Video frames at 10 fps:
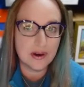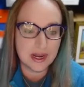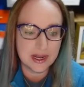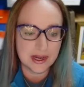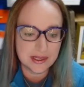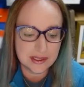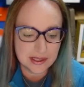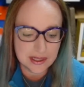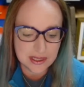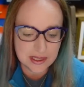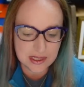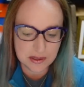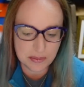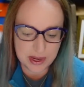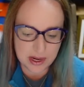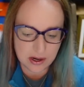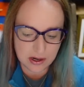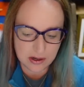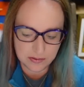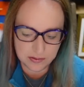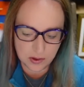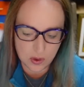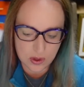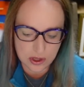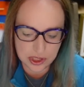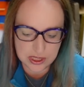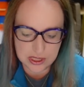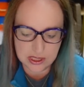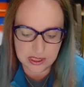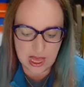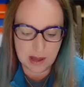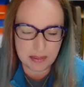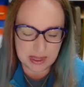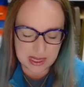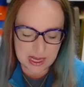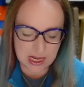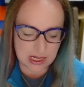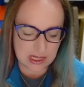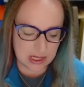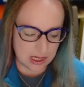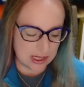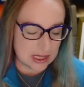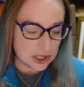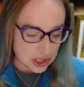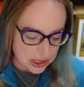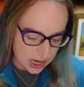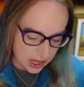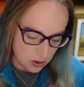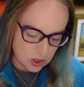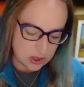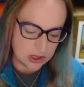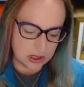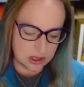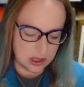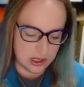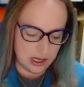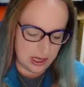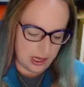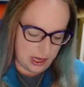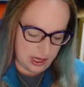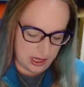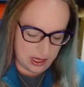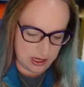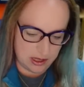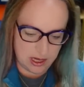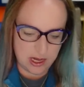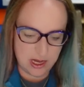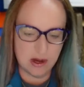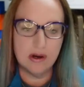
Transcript: All right, guys, this is a pair of gorgeous applique kitchen towels, and they